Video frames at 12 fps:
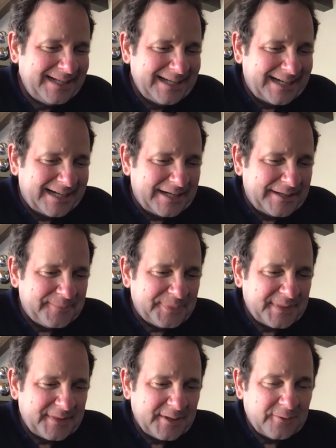
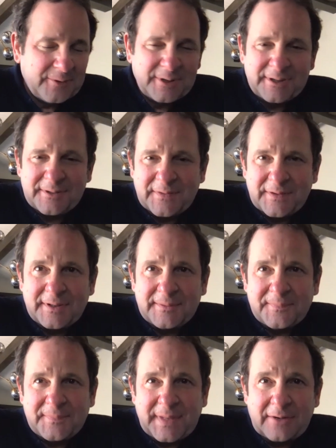
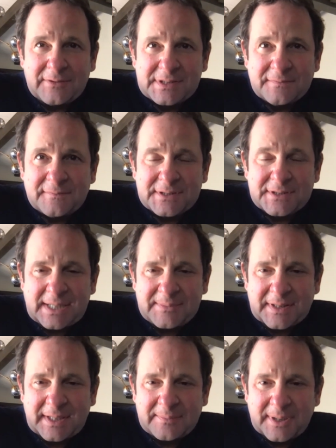That was the first time
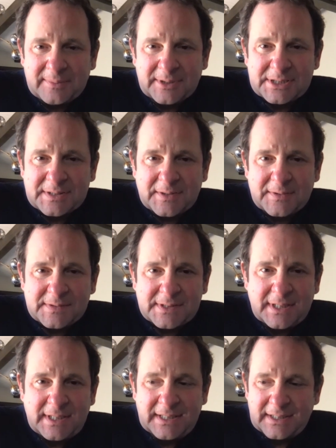that they published those
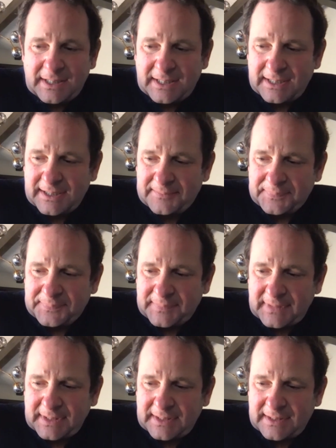
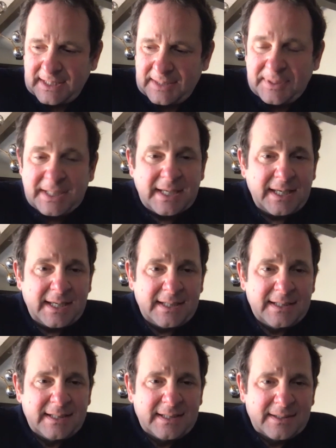EPA